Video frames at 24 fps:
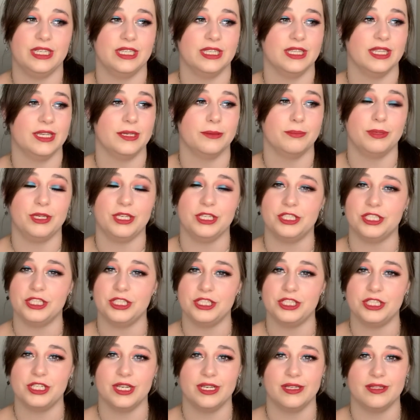like, peachy
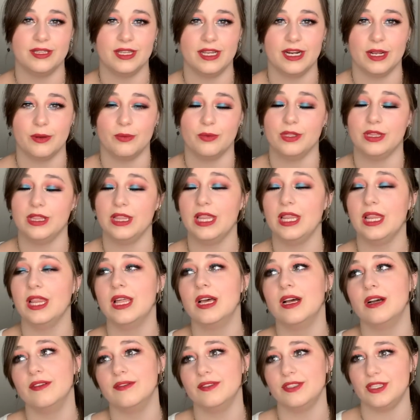shade that I would
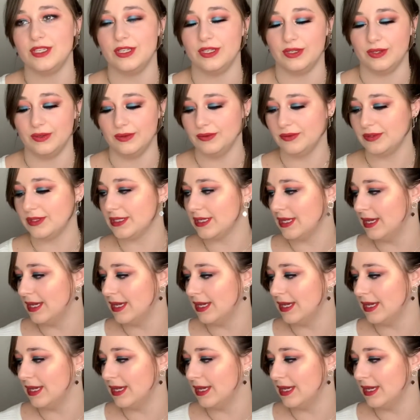love to use.